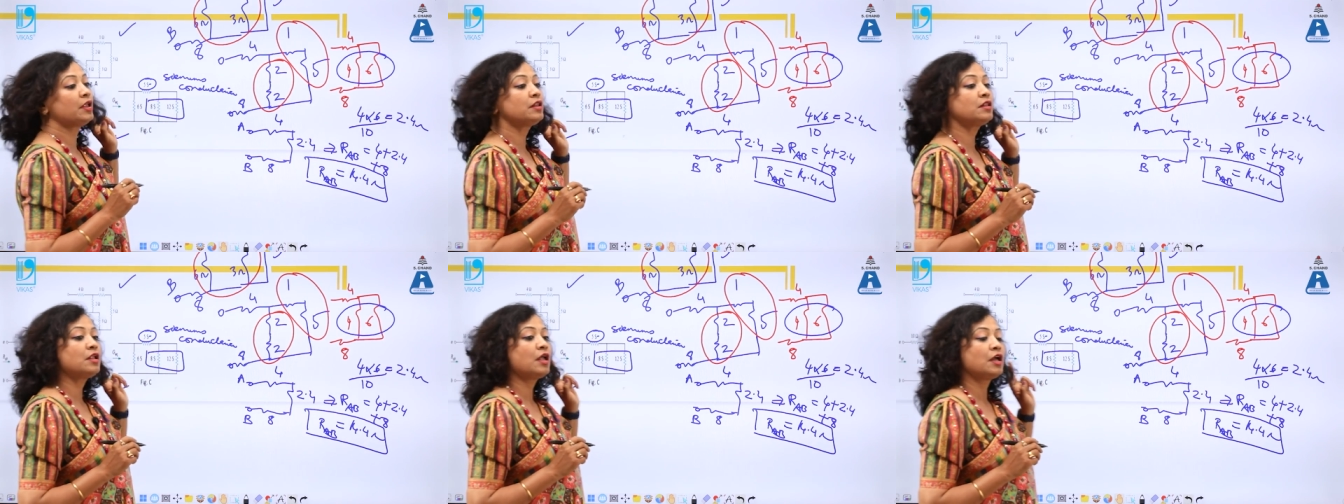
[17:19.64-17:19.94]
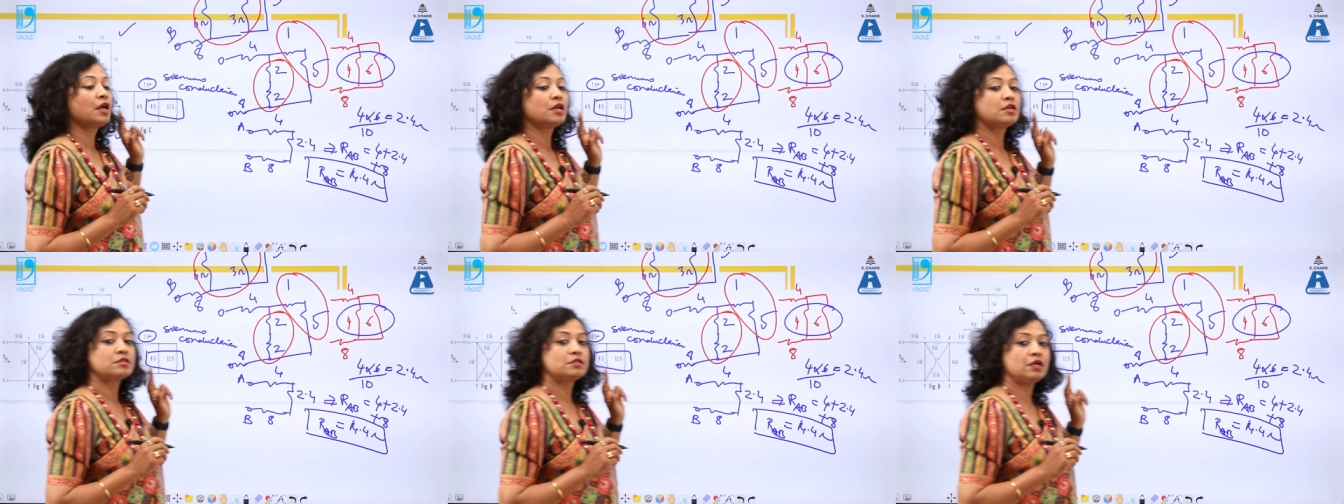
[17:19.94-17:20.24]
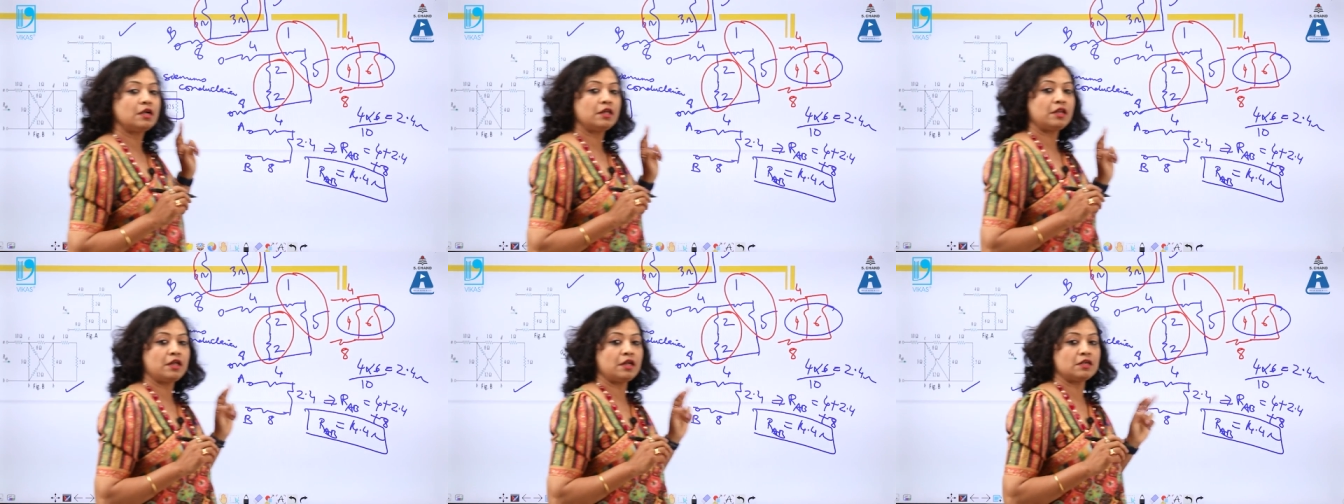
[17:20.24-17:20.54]
in
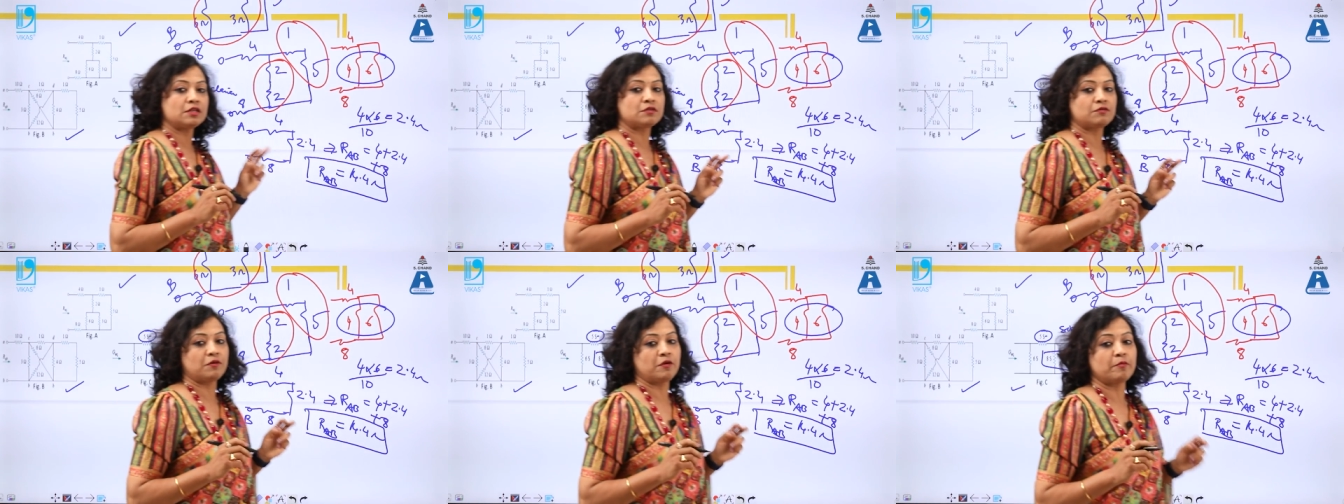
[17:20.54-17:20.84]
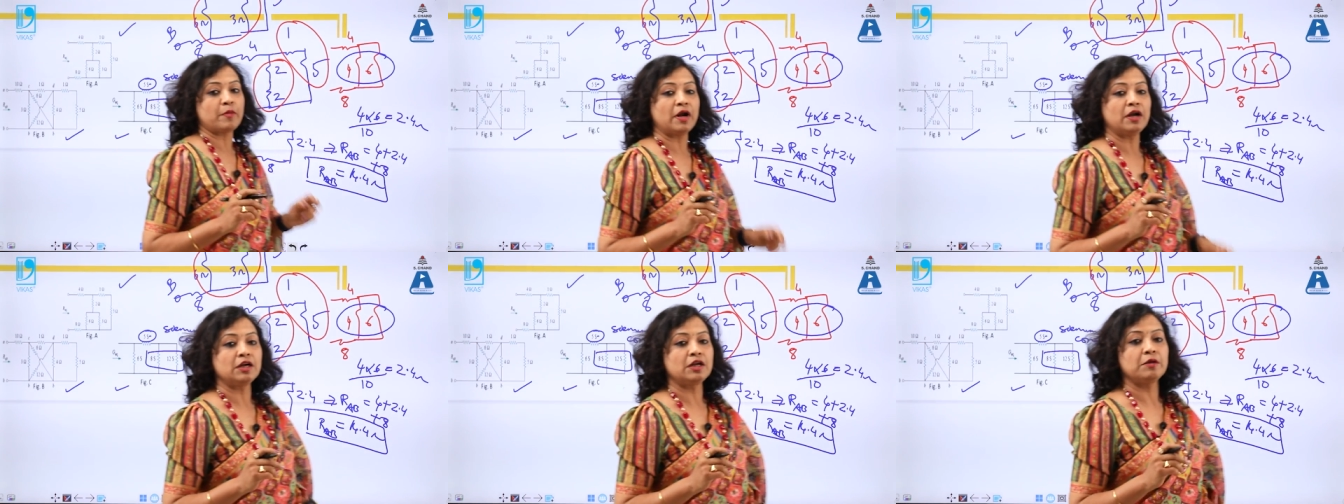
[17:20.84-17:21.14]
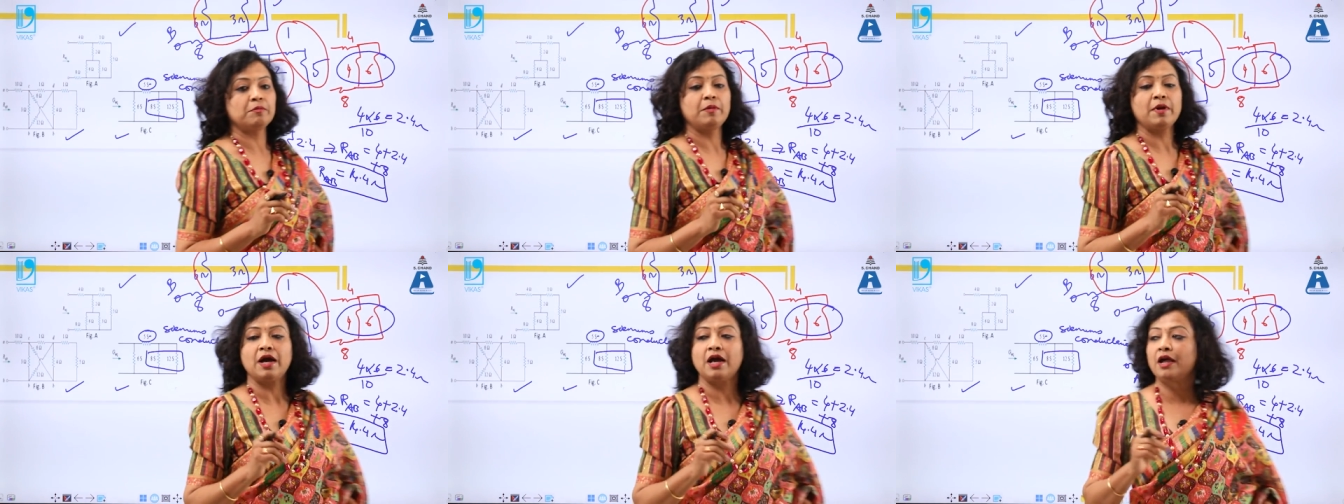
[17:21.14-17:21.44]
series, we
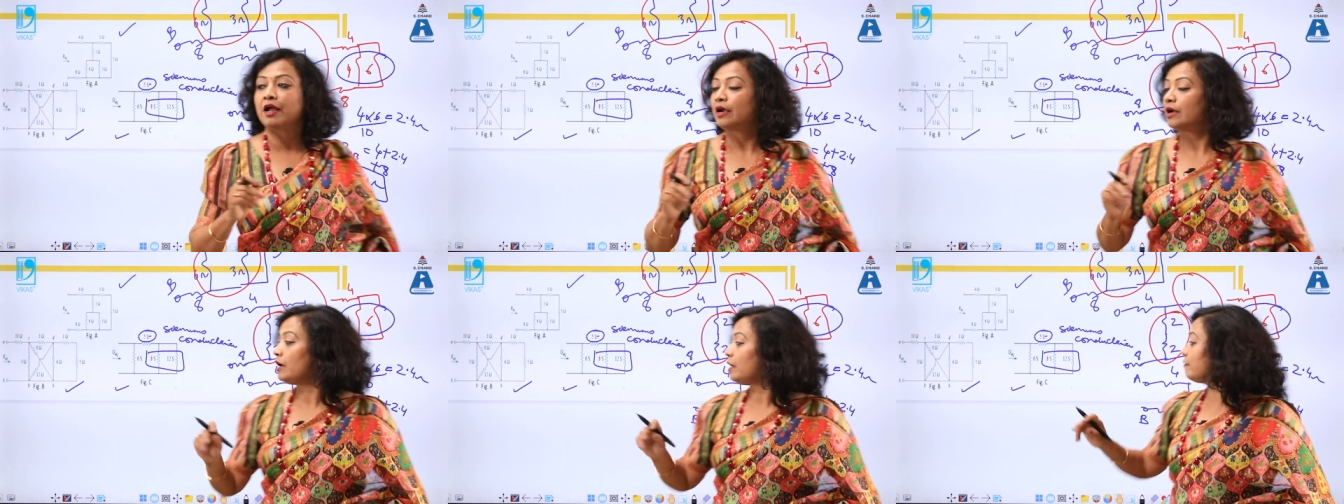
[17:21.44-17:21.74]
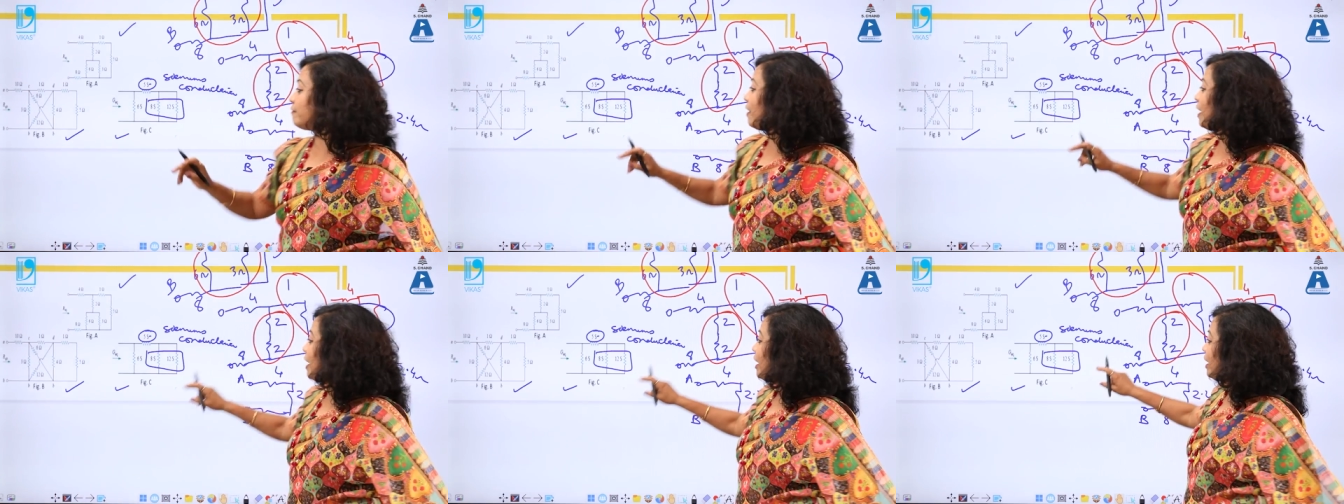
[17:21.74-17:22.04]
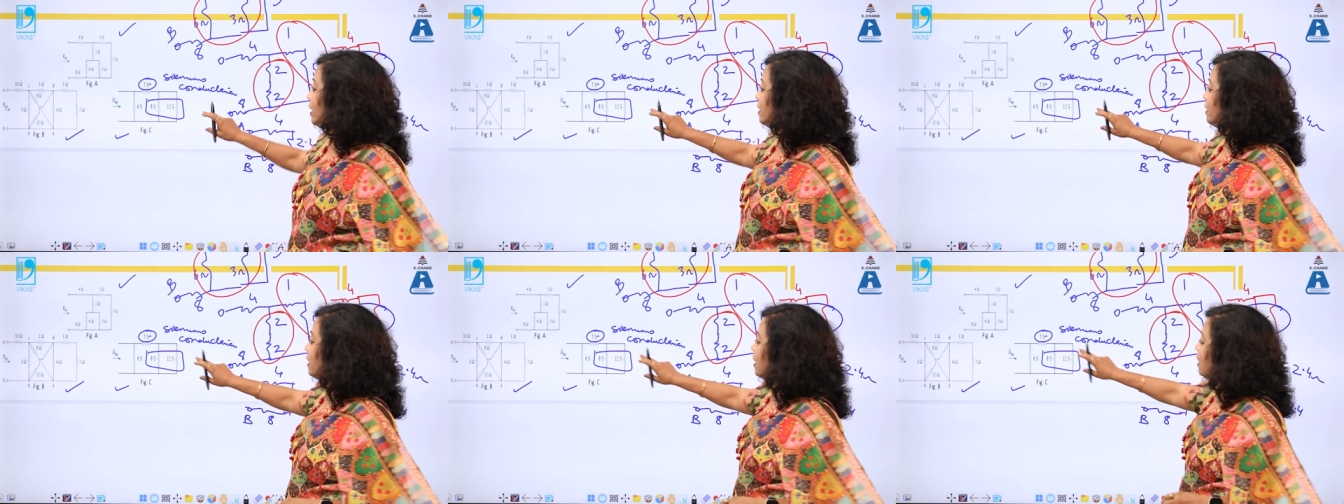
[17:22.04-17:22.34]
multiply and
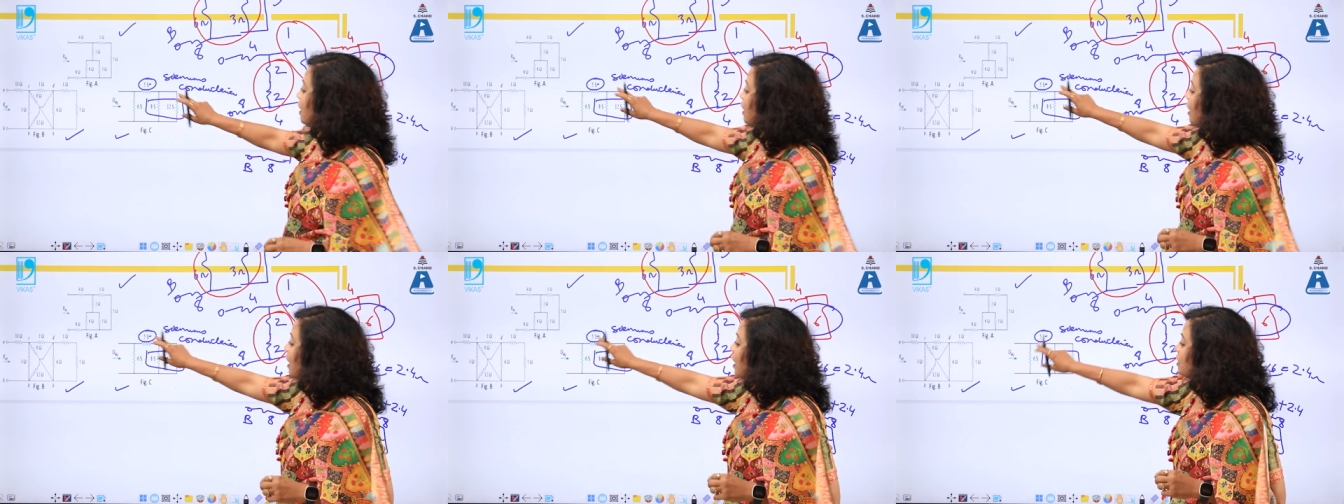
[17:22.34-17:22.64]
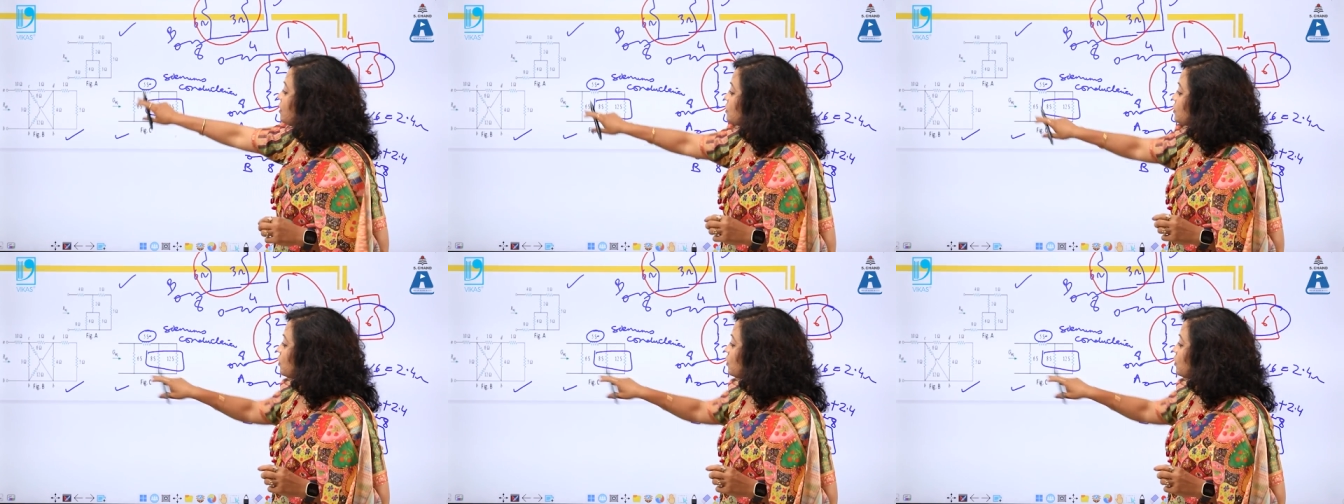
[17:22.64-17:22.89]
divide and